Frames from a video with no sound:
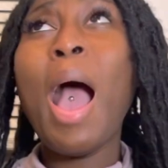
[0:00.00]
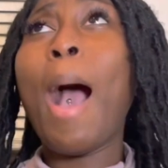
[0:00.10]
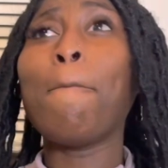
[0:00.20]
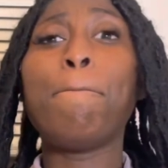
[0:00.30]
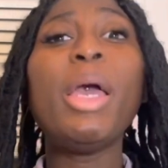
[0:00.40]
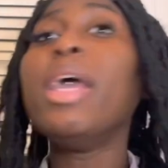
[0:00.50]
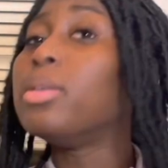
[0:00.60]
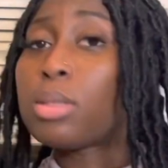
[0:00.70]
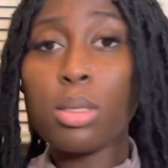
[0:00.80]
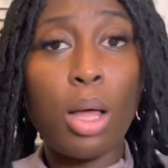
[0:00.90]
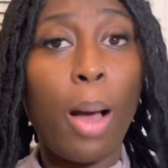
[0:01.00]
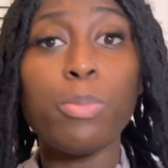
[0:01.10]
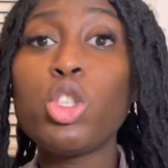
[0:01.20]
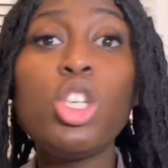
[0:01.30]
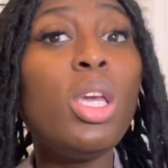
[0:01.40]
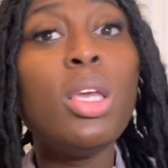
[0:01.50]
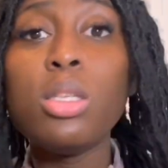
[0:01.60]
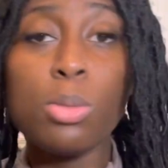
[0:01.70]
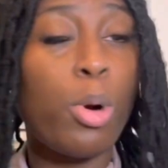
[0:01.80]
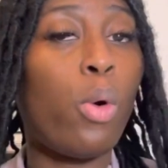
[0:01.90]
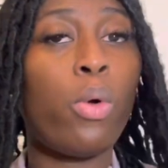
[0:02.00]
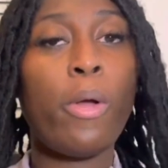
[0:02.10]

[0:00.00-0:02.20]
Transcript: I'm pissed. I'm cheesed, bro.